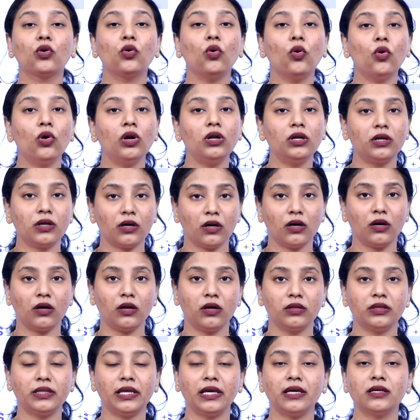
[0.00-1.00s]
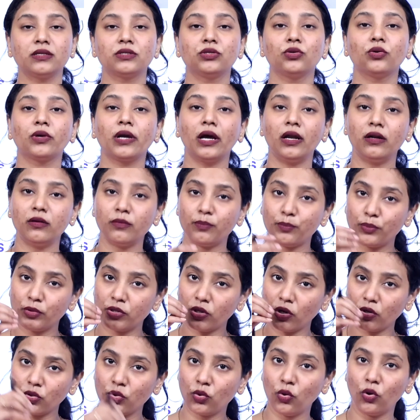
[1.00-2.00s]
cold things, you can
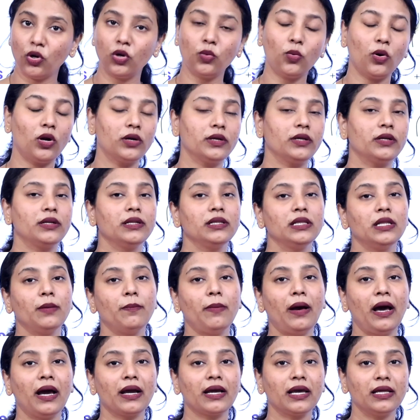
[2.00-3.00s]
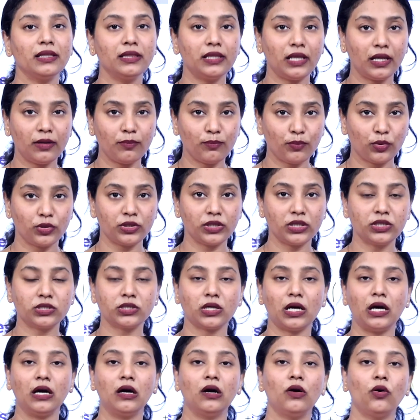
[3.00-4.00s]
put on cold water in the bag and then put
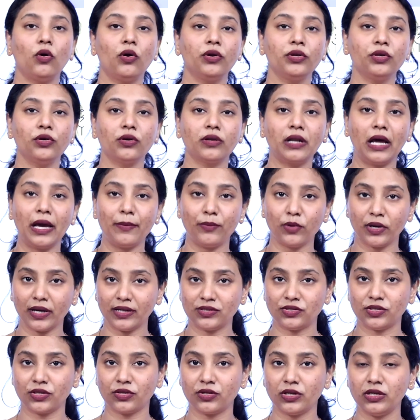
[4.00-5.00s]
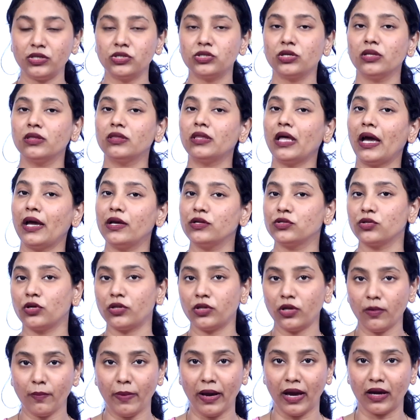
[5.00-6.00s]
it on your hypogastric region, thighs,
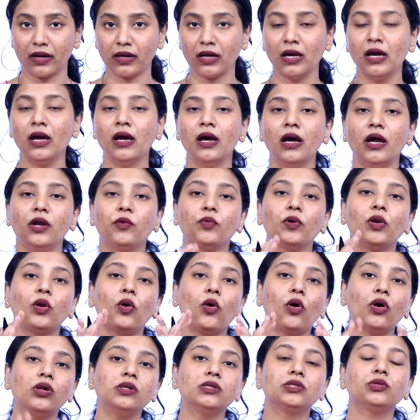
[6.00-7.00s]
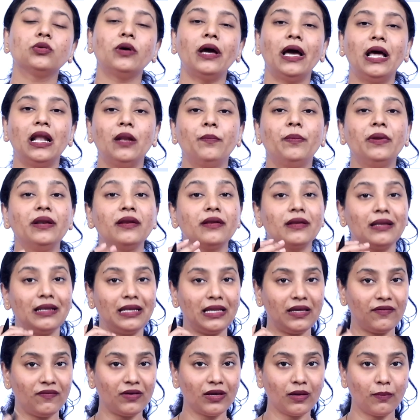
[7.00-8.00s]
or your back. It will also help in
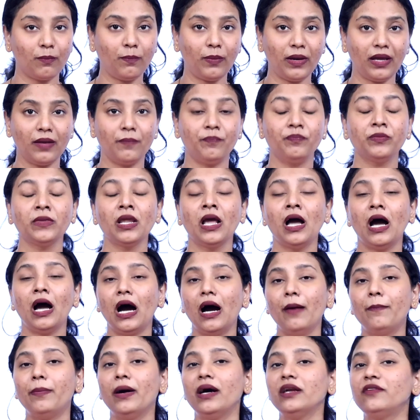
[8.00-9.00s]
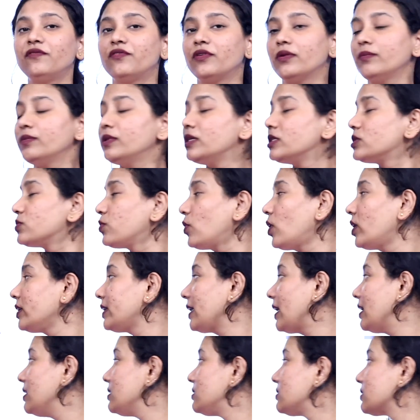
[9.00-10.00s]
relieving pain. Apart from this,
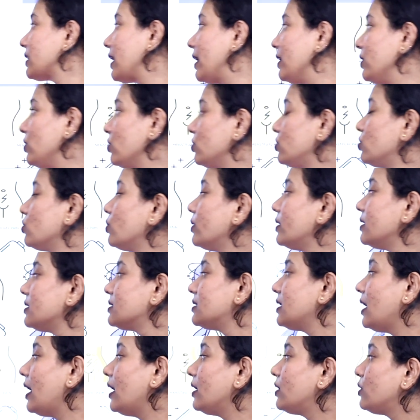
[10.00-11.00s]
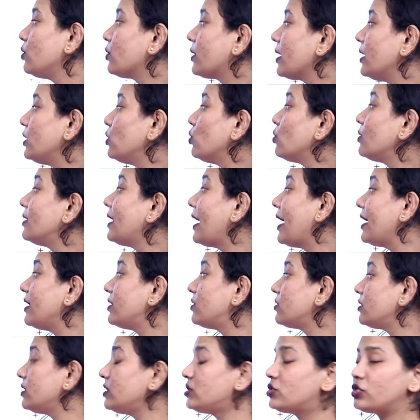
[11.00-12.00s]
what else can you do is that you can do
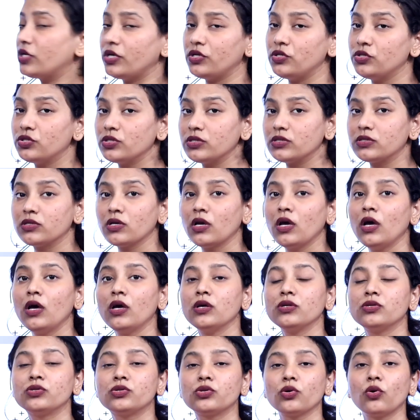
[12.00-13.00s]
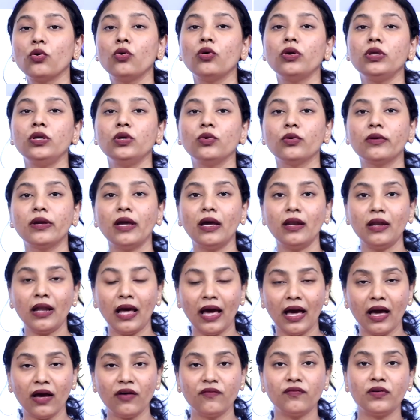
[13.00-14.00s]
dietary changes. So you can
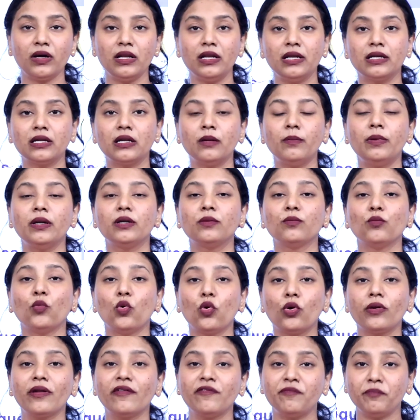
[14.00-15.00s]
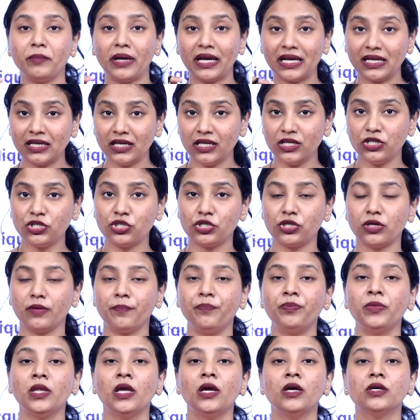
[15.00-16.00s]
have a little bit more of
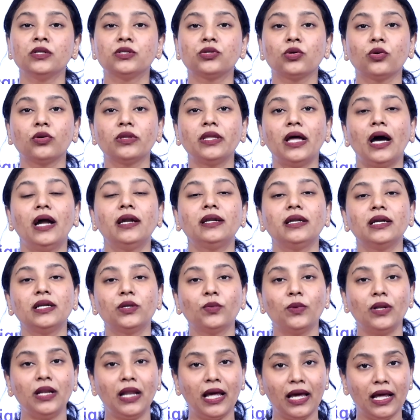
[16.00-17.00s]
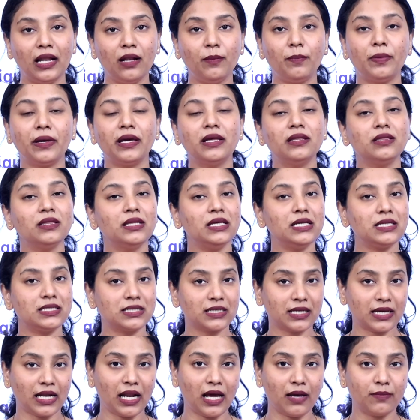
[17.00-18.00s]
magnesium, so that it will help in
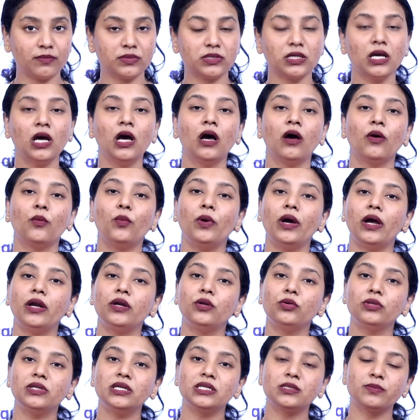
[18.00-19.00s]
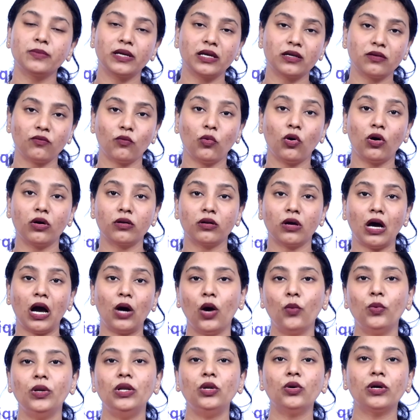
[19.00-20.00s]
these cramps. Where do this or
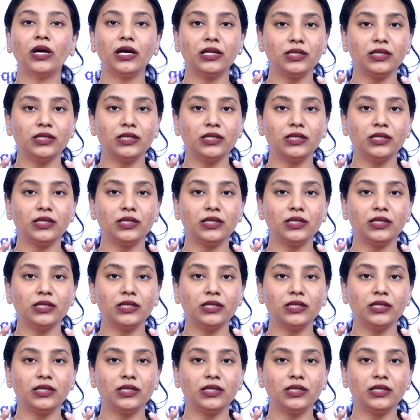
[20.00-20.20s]
how will you